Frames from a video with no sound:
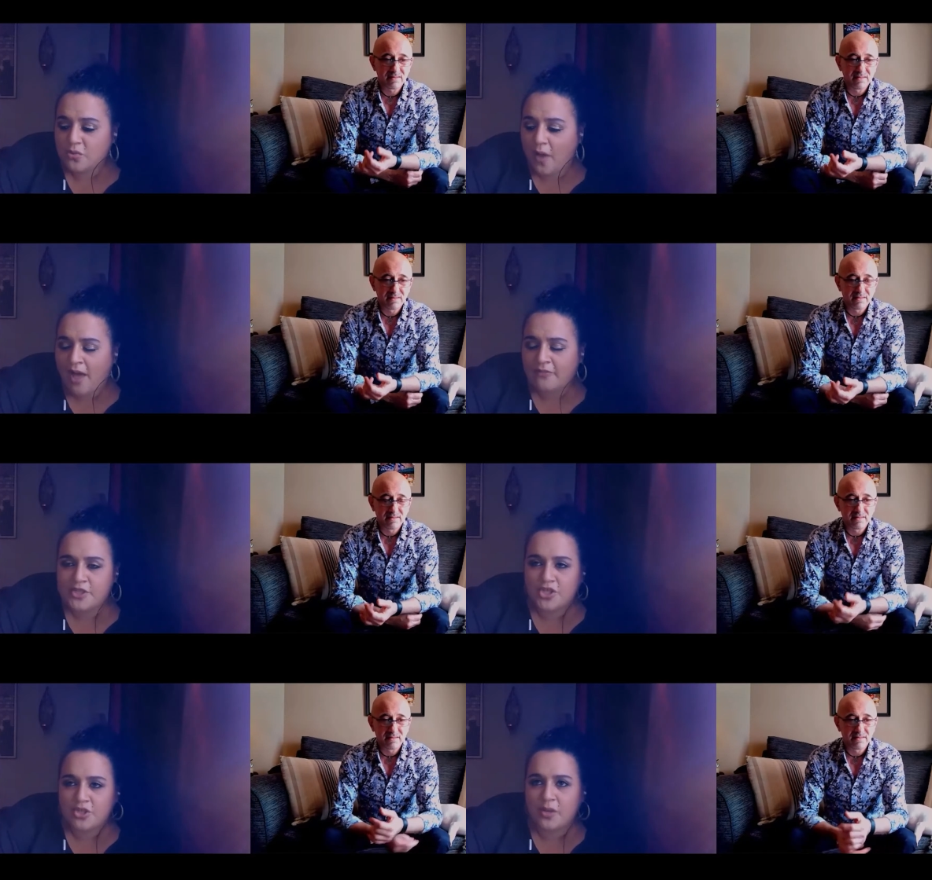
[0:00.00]
Speaker 1: have to
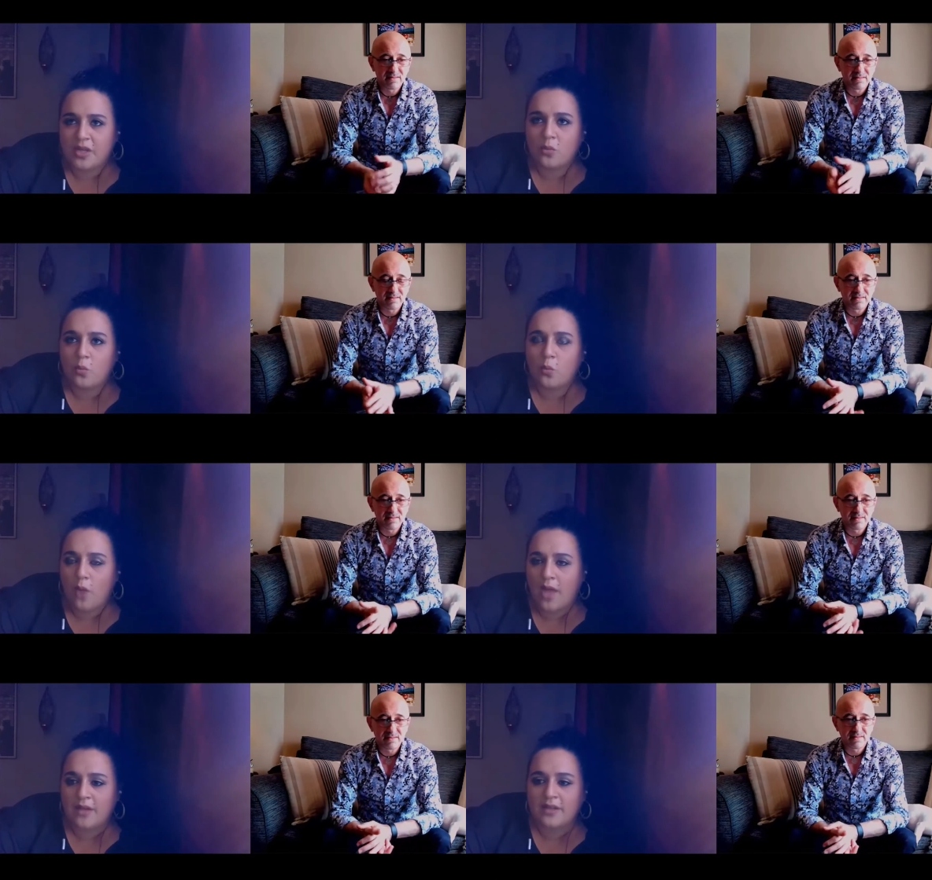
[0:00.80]
do it
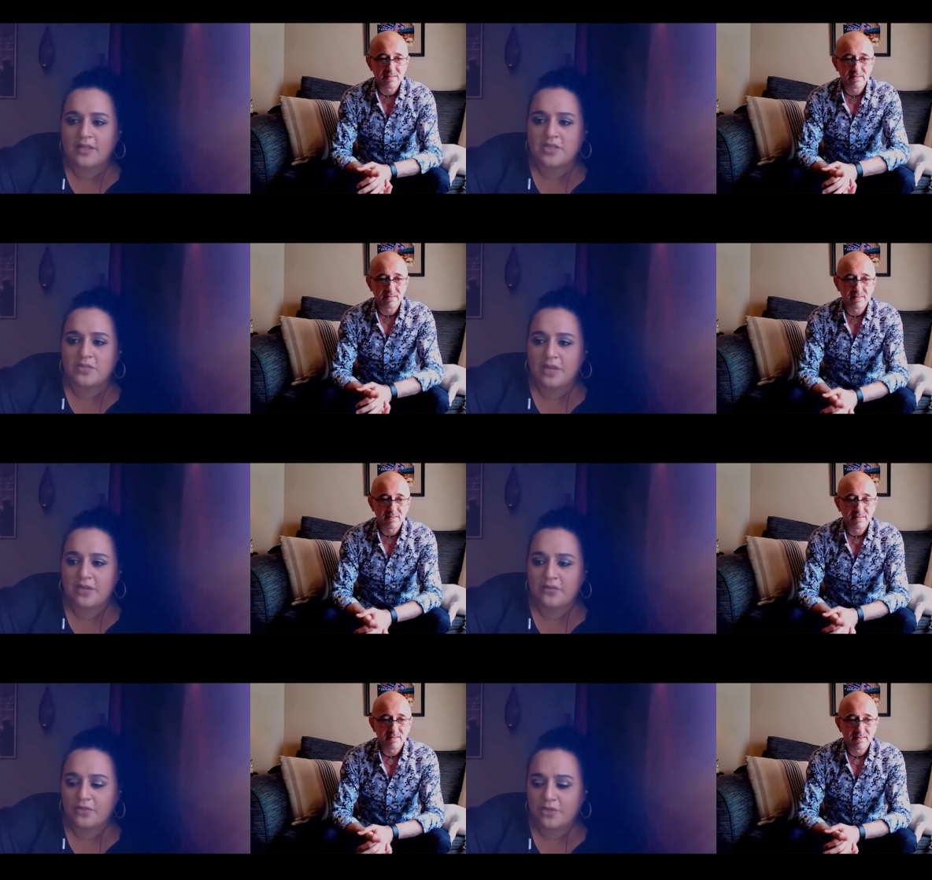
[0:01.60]
when it's right
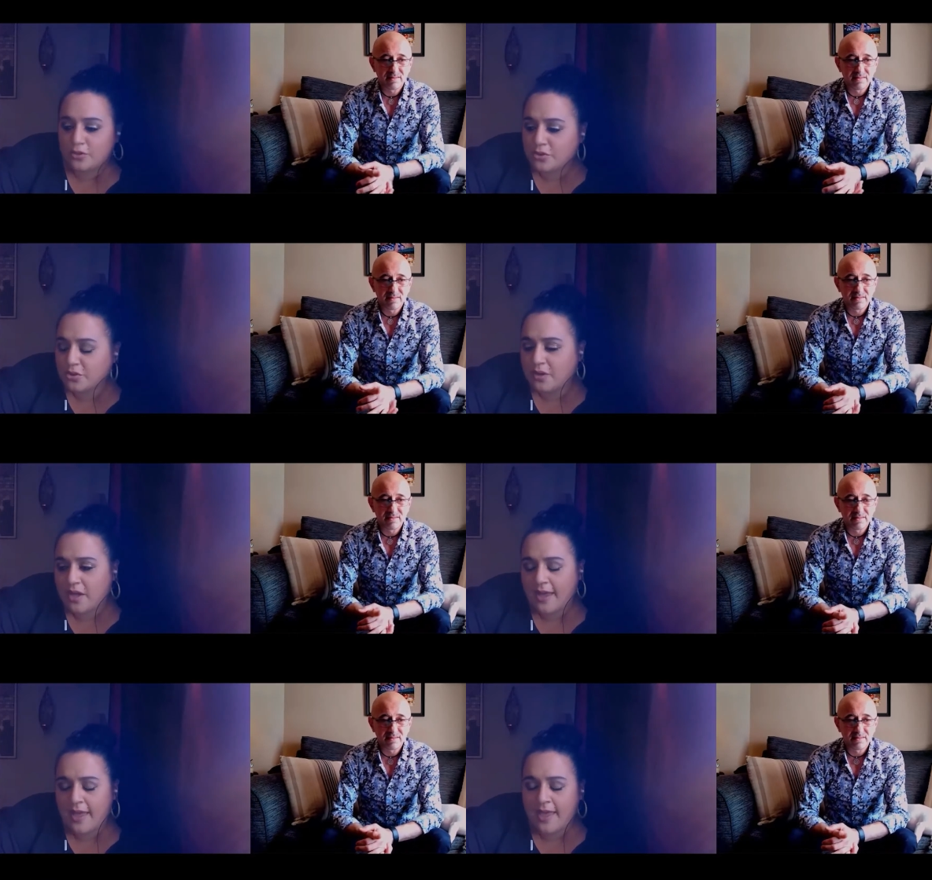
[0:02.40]
for you
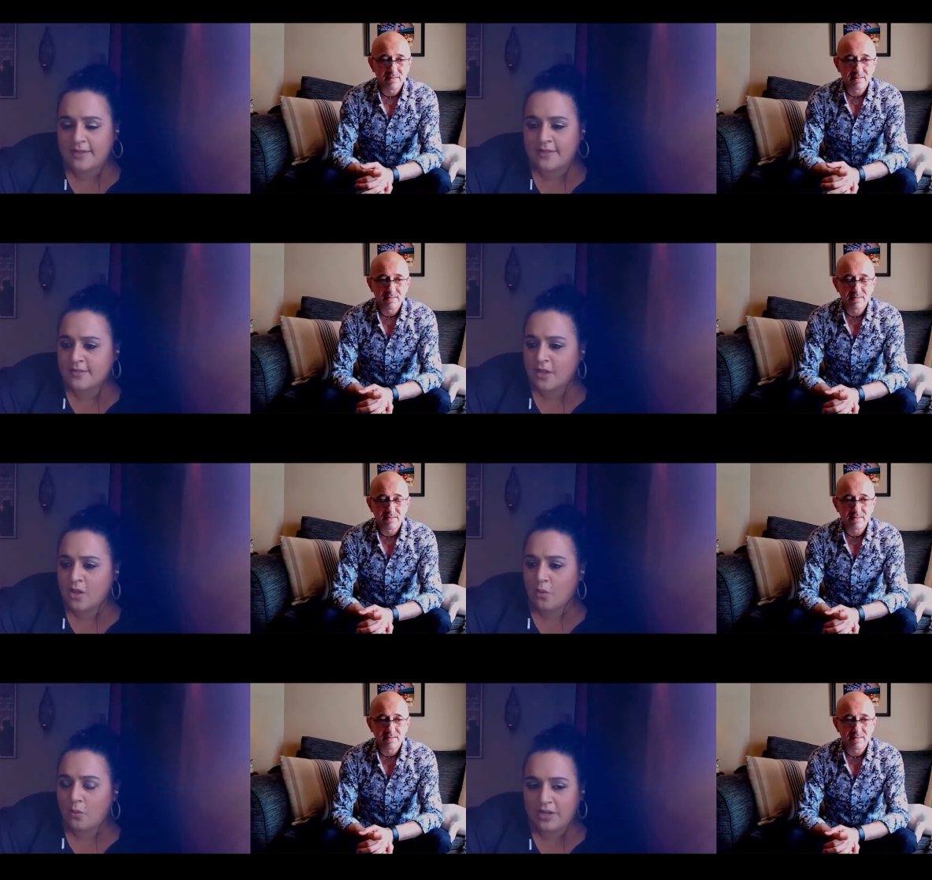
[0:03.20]
and
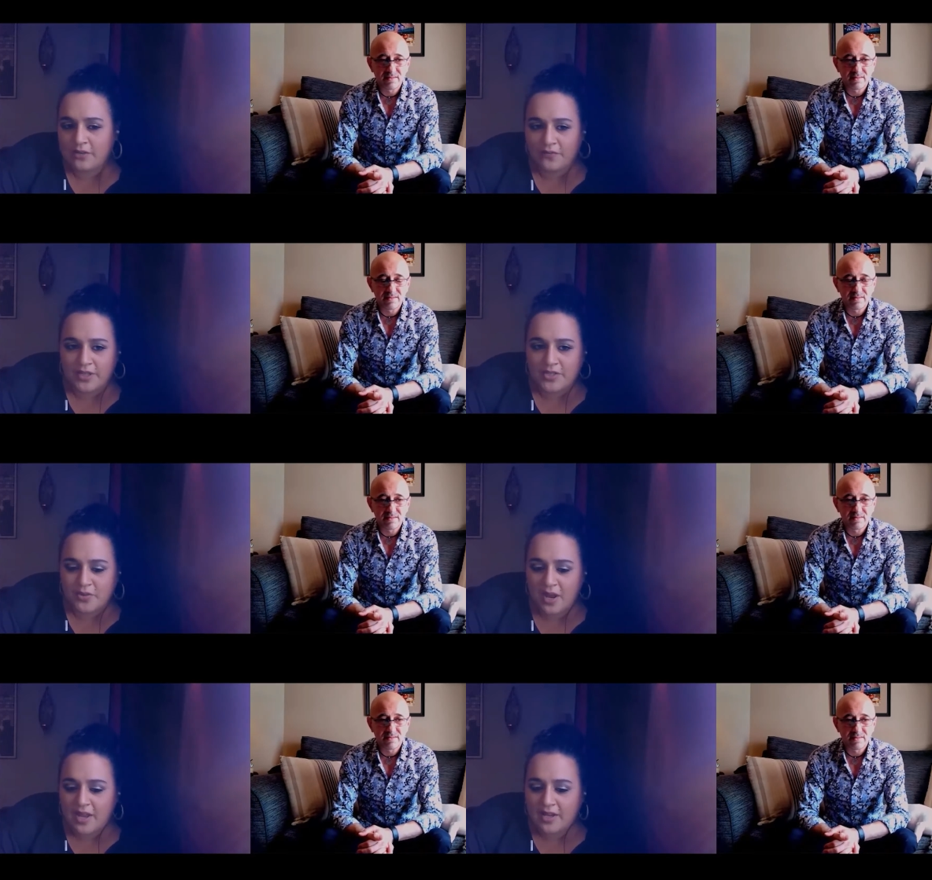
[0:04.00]
when it feels
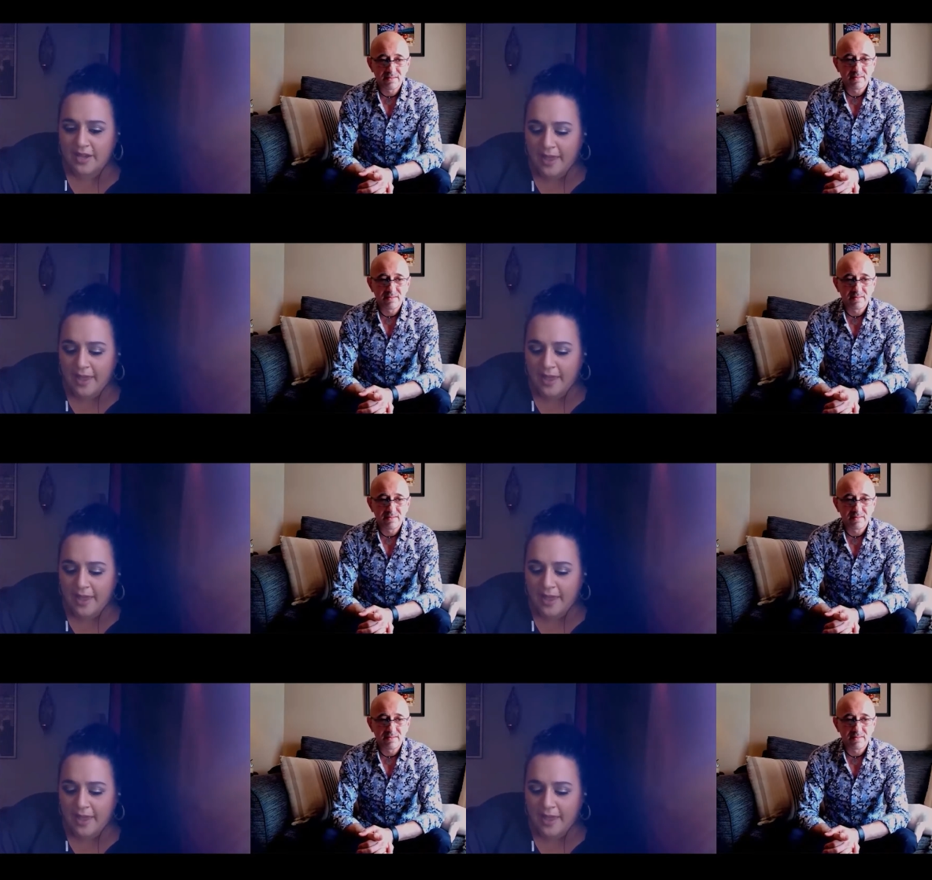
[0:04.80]
right.